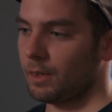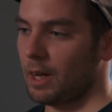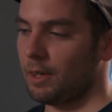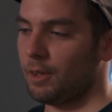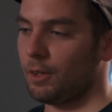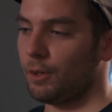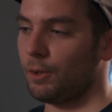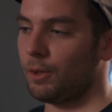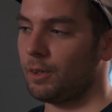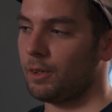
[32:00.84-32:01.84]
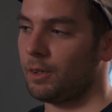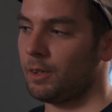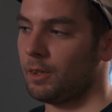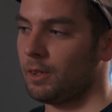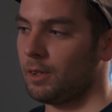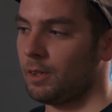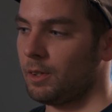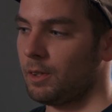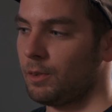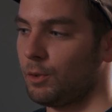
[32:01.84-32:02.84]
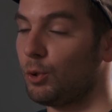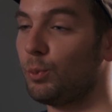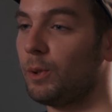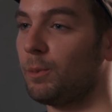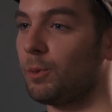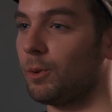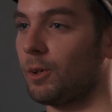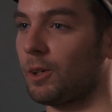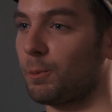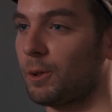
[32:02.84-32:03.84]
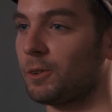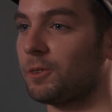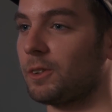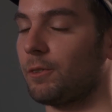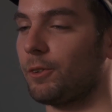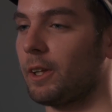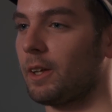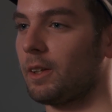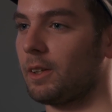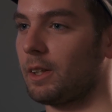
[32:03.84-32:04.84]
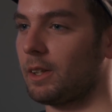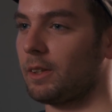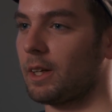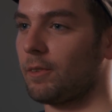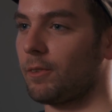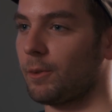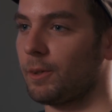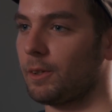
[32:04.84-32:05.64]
I know two people on a personal level that had died from